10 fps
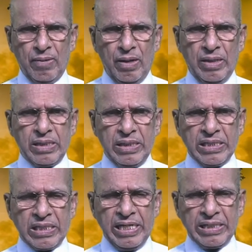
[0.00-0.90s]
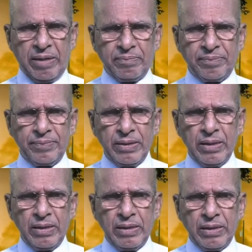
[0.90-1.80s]
this kingdom,
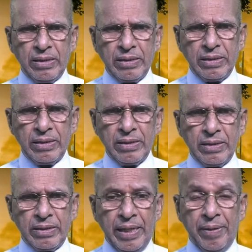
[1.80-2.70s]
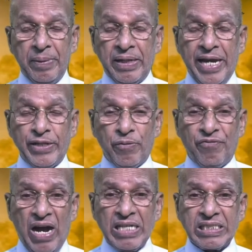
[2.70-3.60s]
they began to
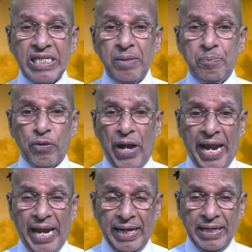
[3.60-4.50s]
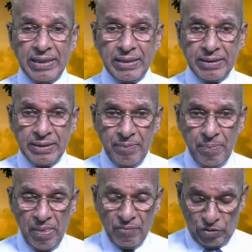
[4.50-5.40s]
fast and pray
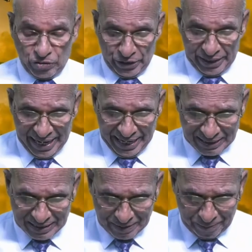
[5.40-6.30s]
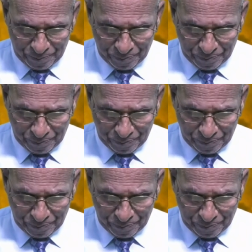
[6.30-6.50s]
for 3 days.